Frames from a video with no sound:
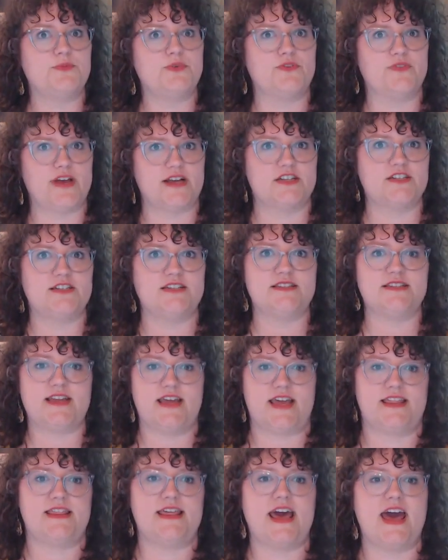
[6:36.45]
perfectionists
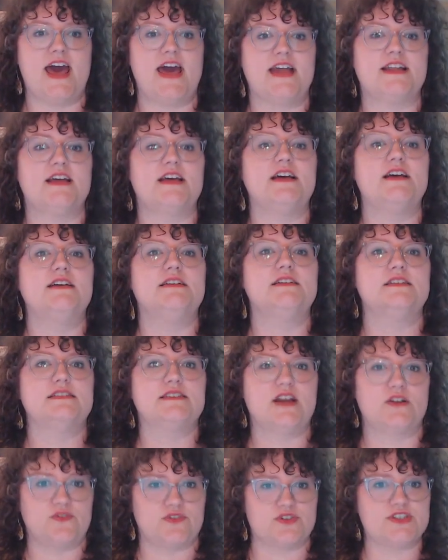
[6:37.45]
take that
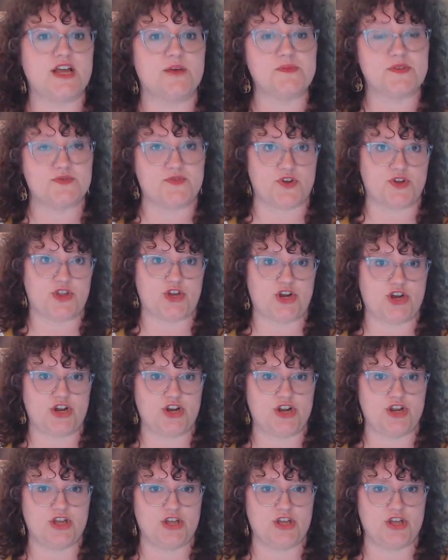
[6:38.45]
several steps further.